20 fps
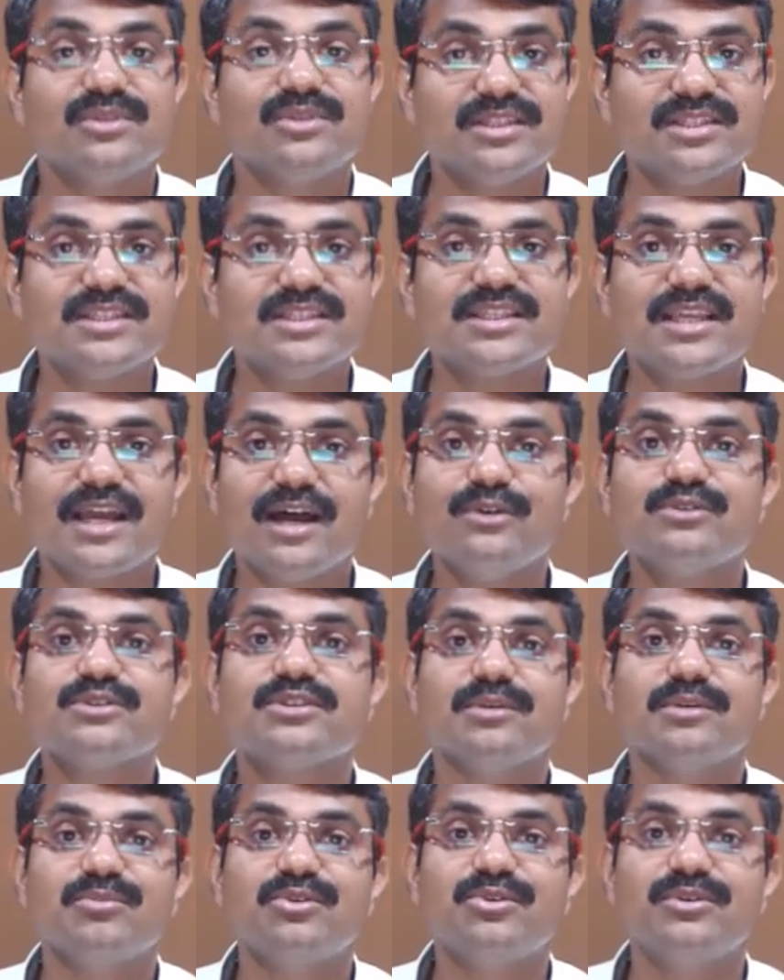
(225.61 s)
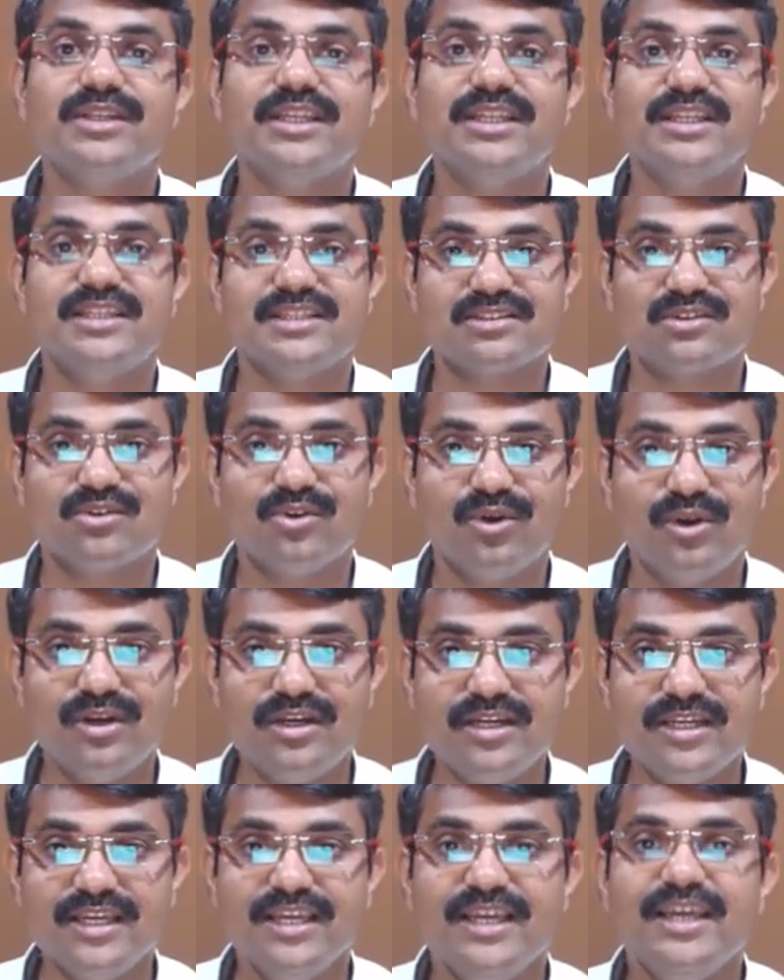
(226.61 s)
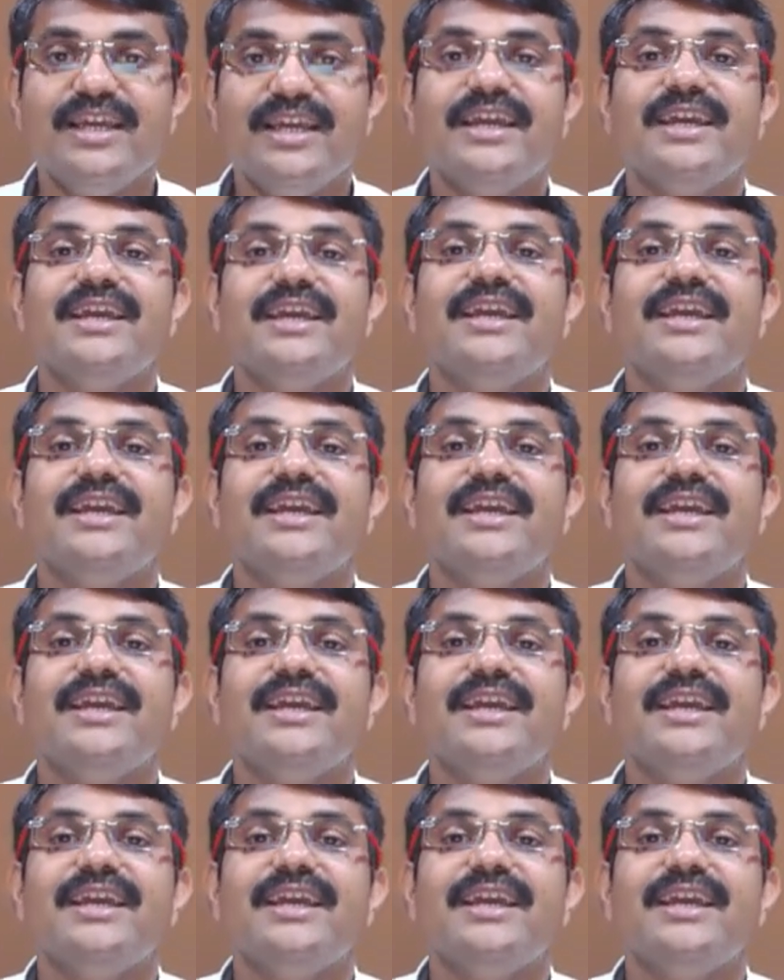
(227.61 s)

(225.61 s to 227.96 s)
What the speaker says: So this is how subroutine is called,